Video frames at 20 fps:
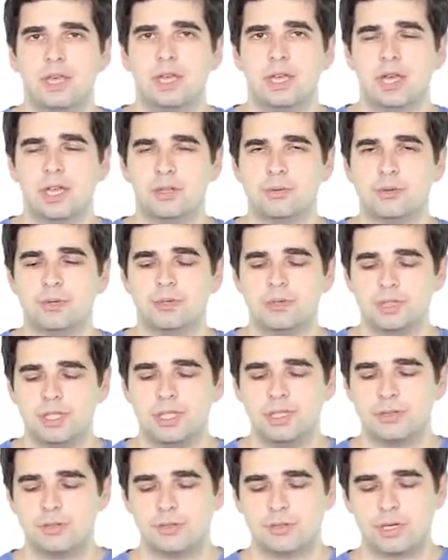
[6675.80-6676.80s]
And we'll
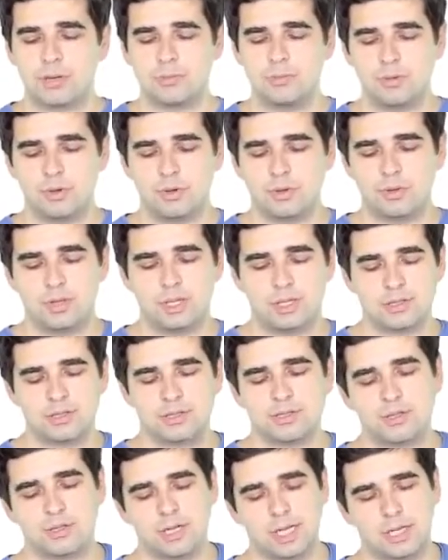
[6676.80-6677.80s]
need to compute
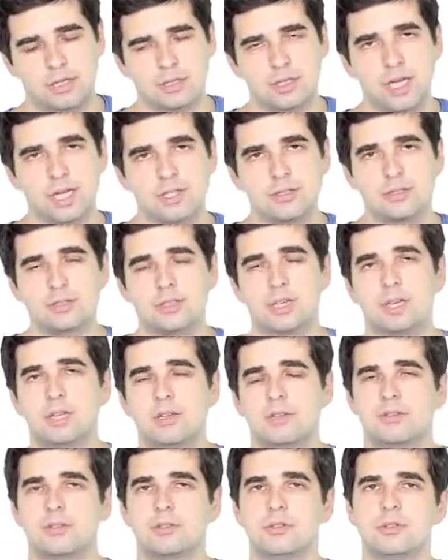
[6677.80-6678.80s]
this array class
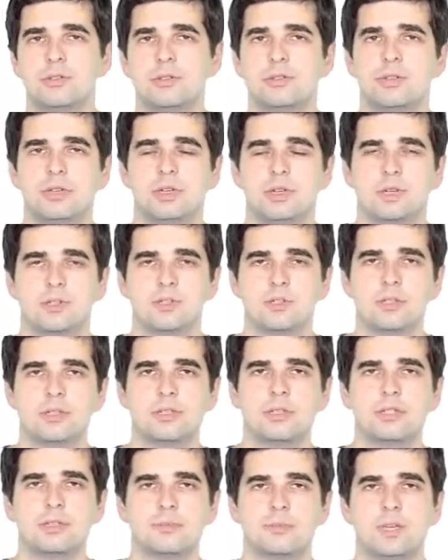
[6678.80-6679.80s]
to
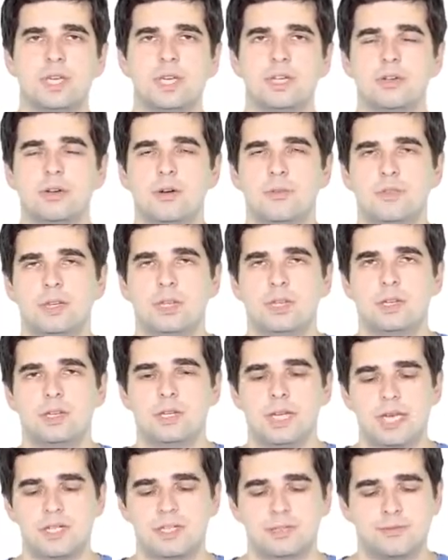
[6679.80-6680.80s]
increase the speed of the
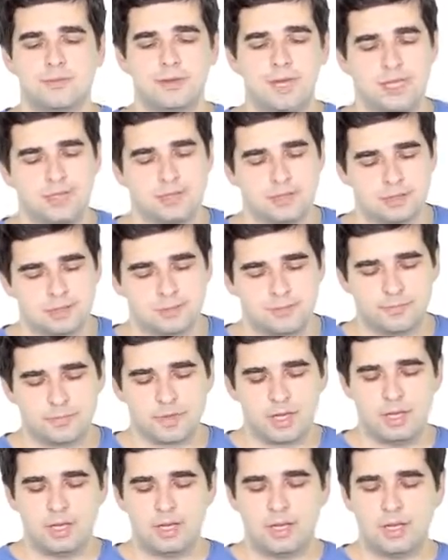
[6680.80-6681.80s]
next phases.
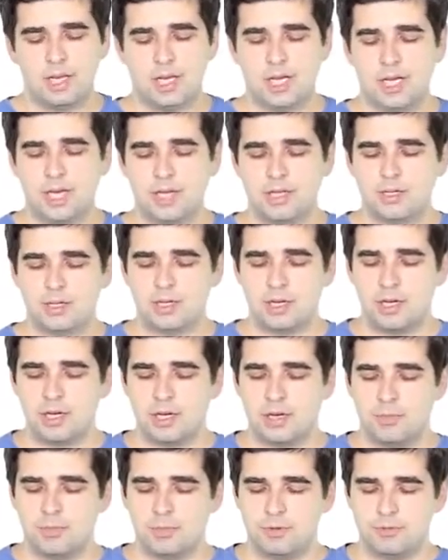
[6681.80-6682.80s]
And
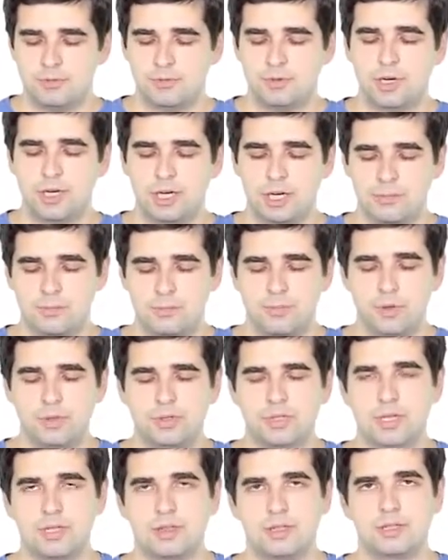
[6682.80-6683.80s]
before
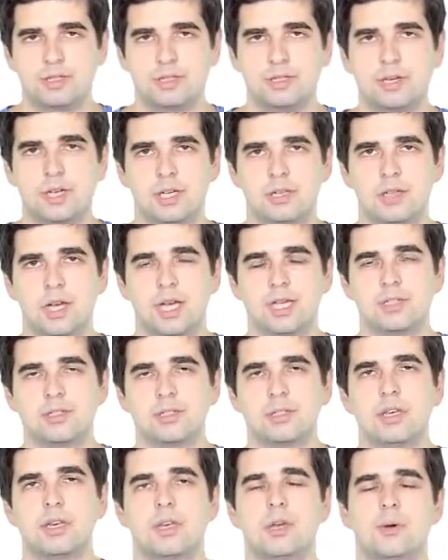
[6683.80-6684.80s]
computing this array
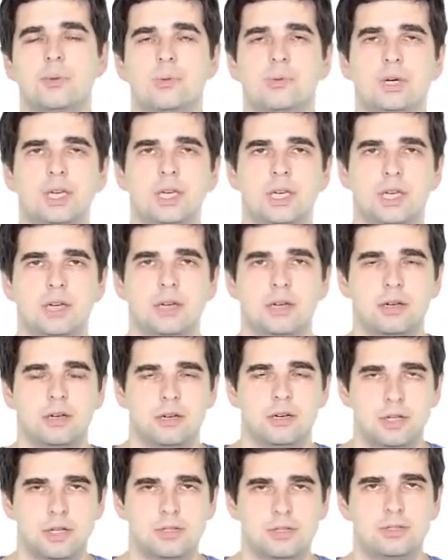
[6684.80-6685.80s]
class, we
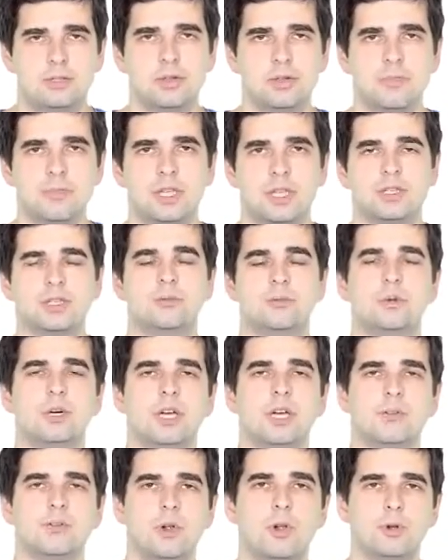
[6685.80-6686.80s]
assume that
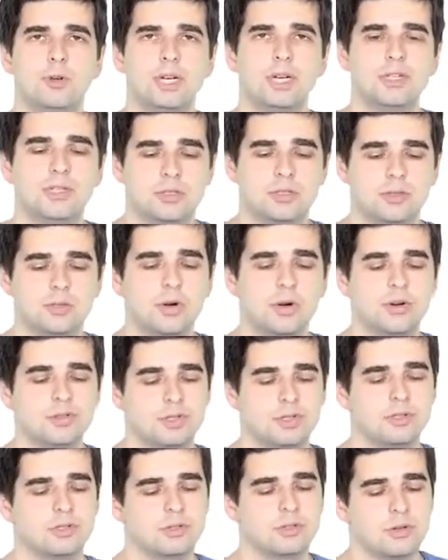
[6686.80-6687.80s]
we have already
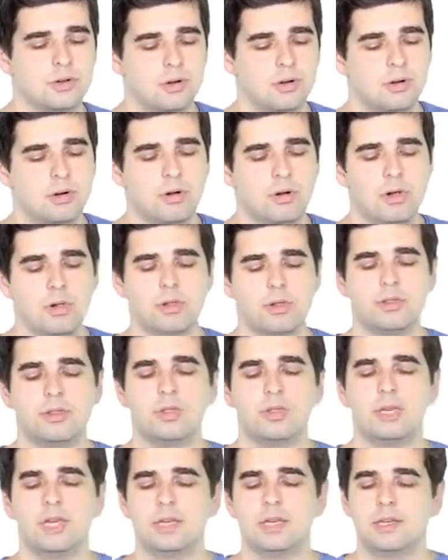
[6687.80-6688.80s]
sorted all
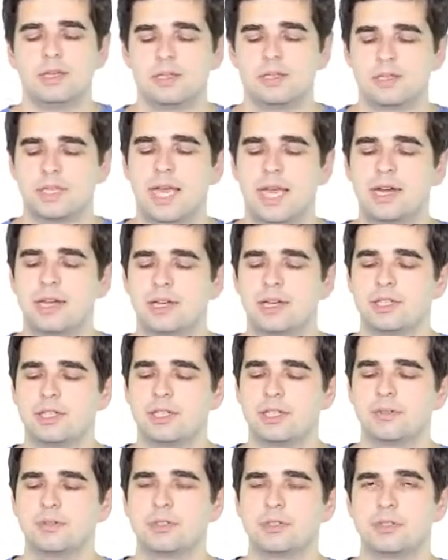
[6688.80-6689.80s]
the cyclic
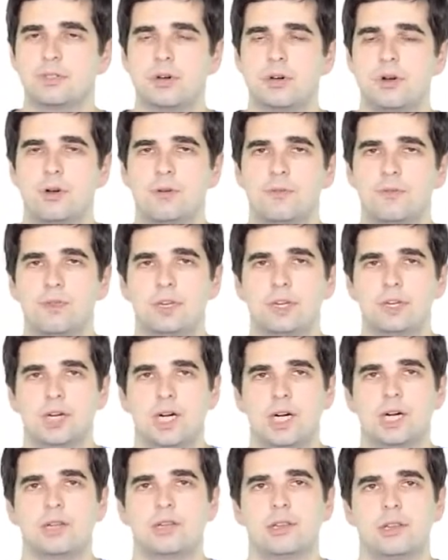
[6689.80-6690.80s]
shifts of the
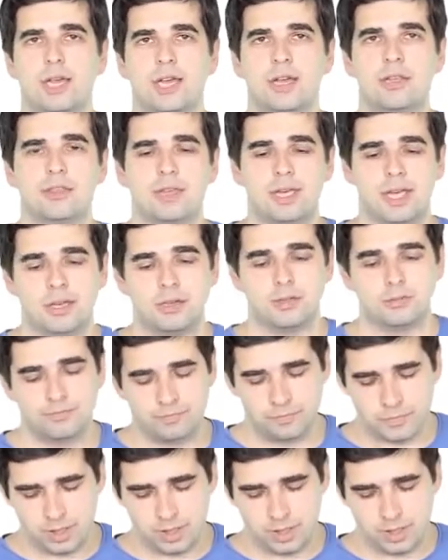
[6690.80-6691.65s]
current length L.